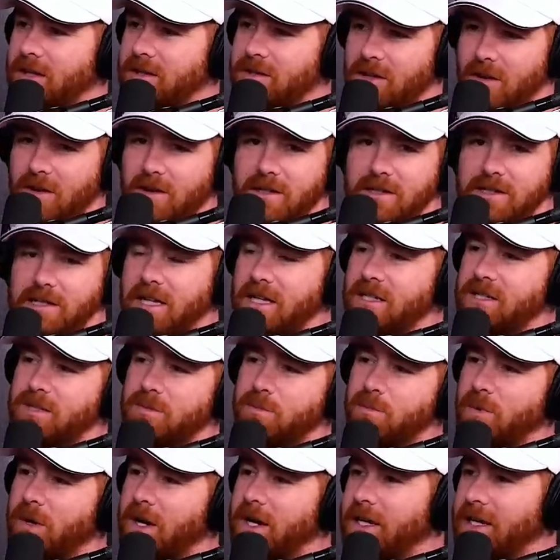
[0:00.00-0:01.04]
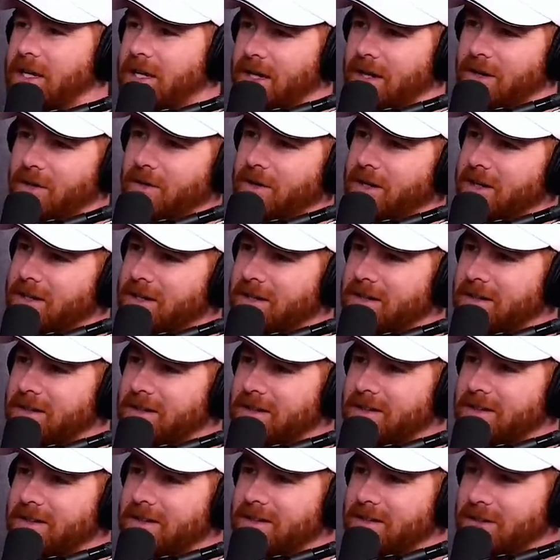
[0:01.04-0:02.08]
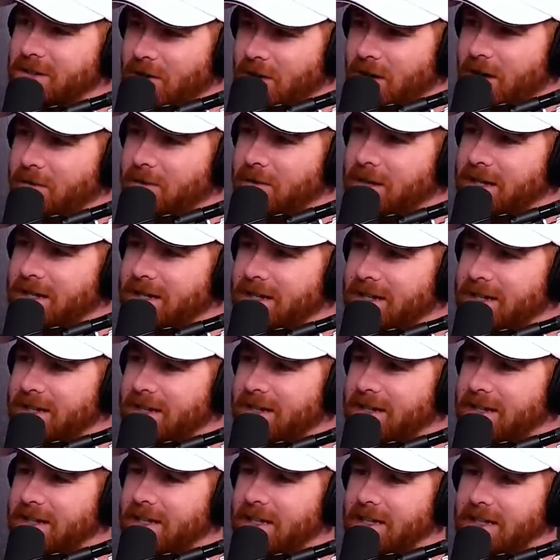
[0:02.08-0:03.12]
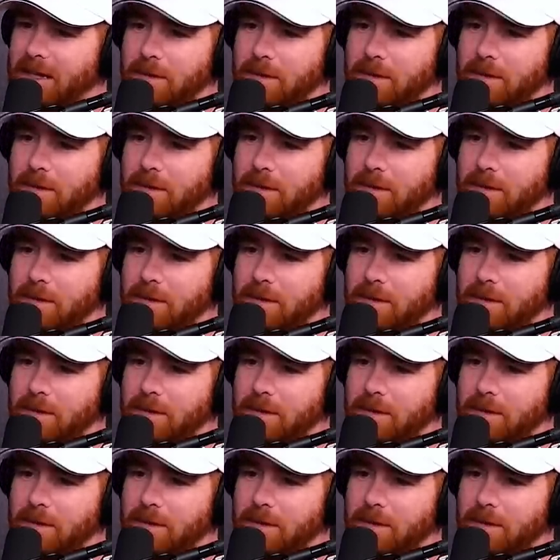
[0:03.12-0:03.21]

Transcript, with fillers: As long as they spray near it, you know what I mean? Yeah.